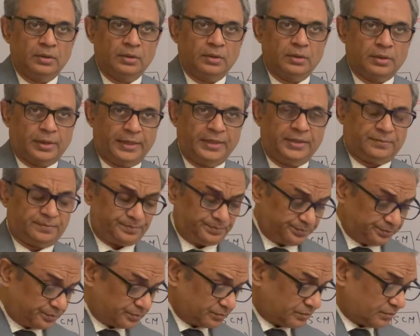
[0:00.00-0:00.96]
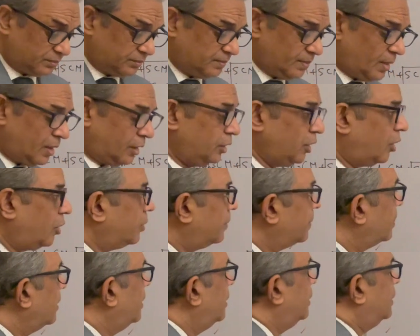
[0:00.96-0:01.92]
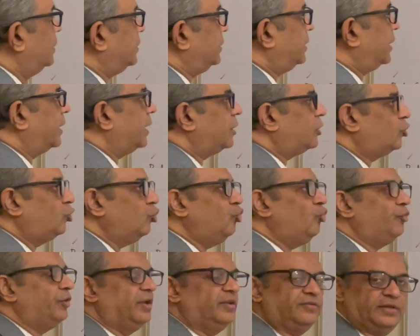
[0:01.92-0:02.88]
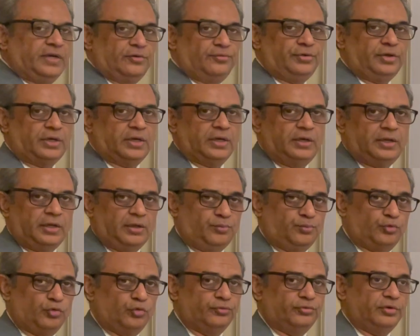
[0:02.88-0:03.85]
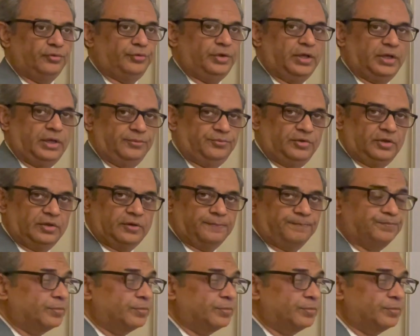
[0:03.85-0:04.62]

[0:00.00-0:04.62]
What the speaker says: right? Now, there are two ways that we can improve the behavior.